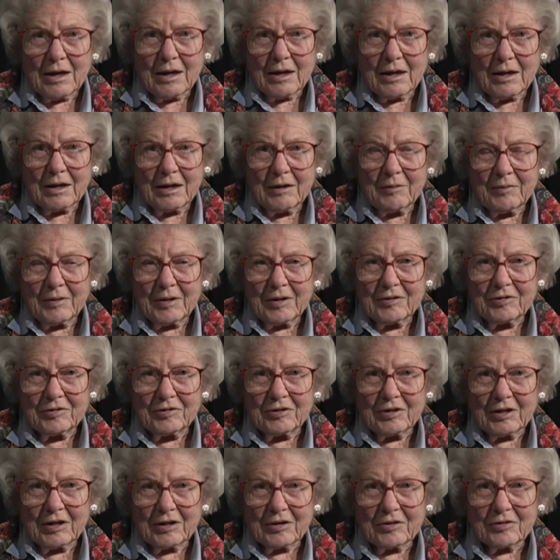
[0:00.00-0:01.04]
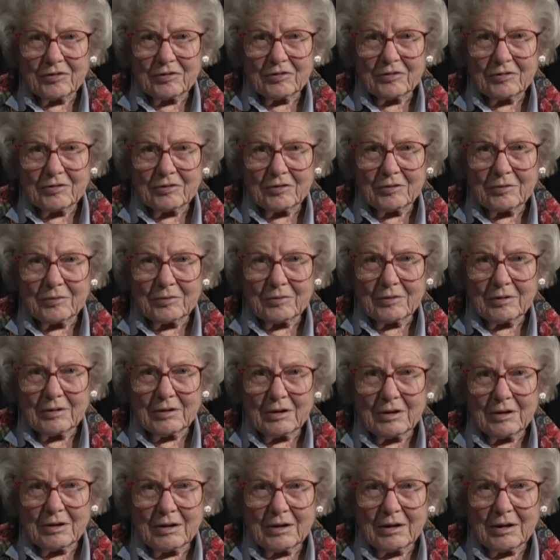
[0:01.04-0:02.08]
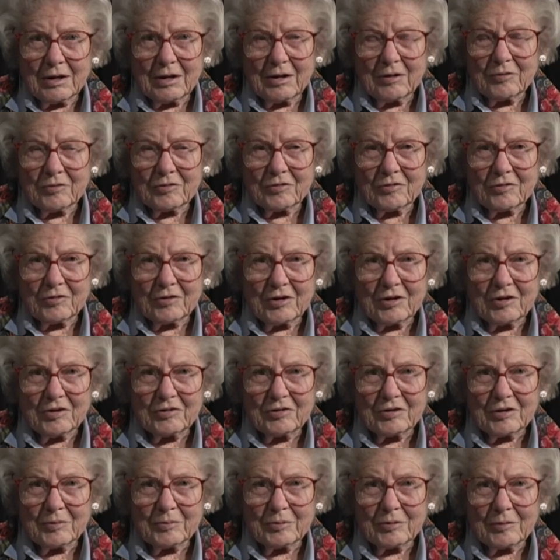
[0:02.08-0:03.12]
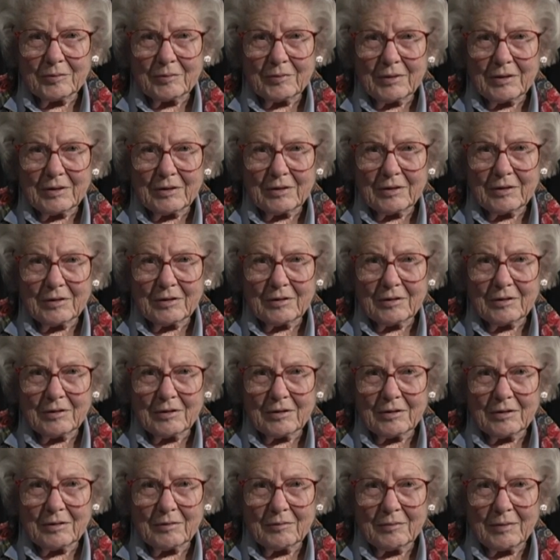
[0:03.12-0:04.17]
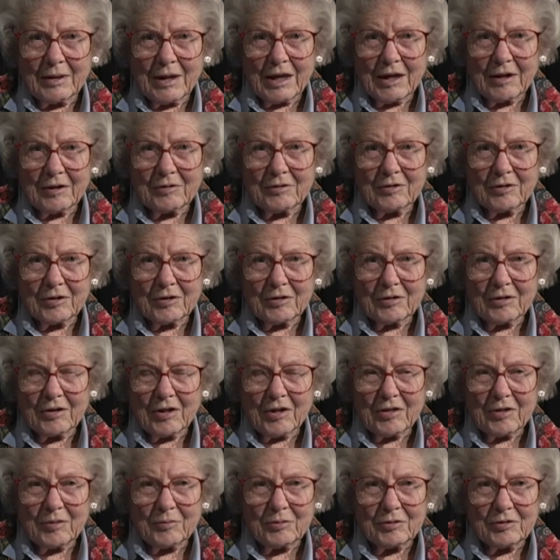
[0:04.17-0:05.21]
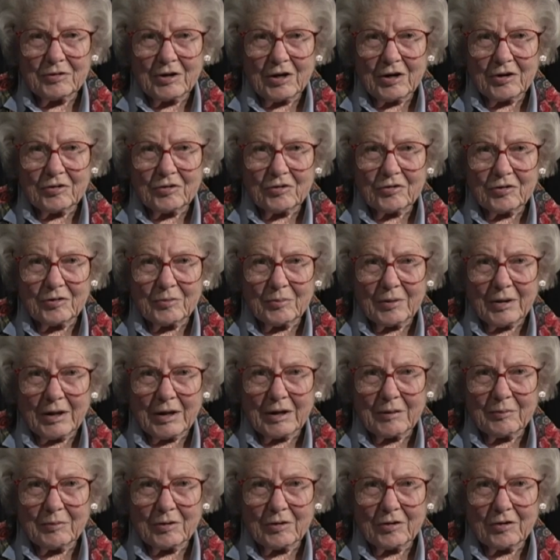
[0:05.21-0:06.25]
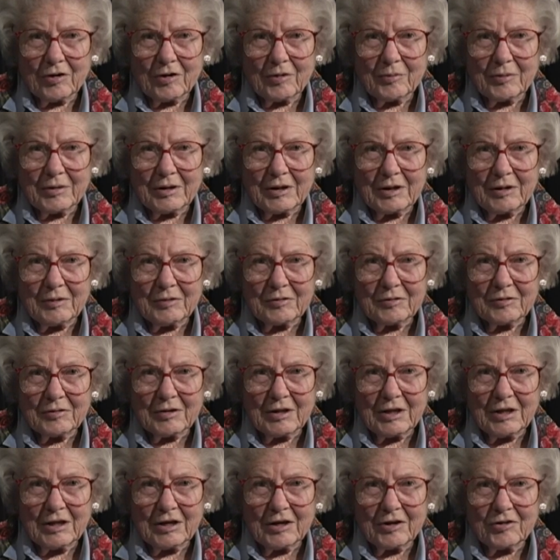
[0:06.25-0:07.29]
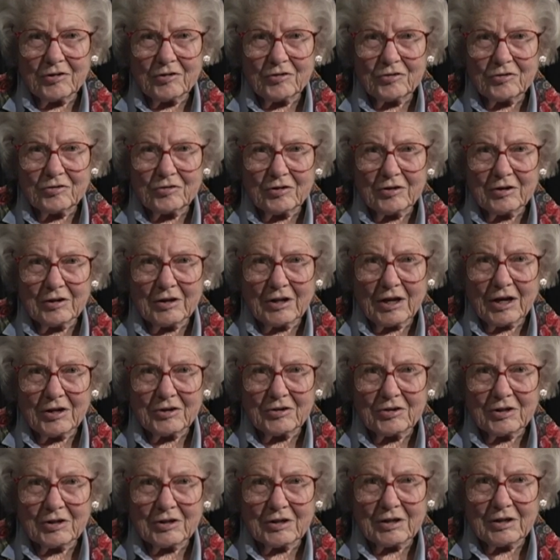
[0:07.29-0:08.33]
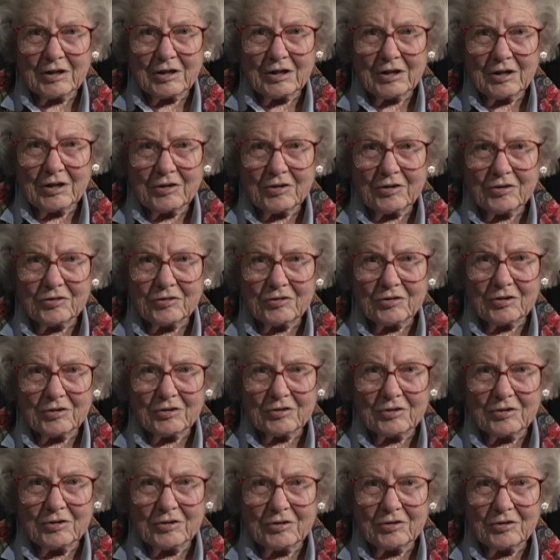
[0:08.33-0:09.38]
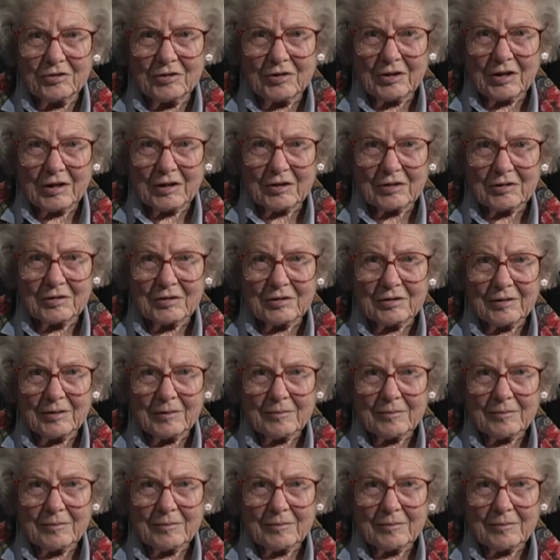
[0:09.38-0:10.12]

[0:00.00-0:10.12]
He made sense. He was a very simple man, nothing pretentious about him at all, but he understood logic and he understood good sense.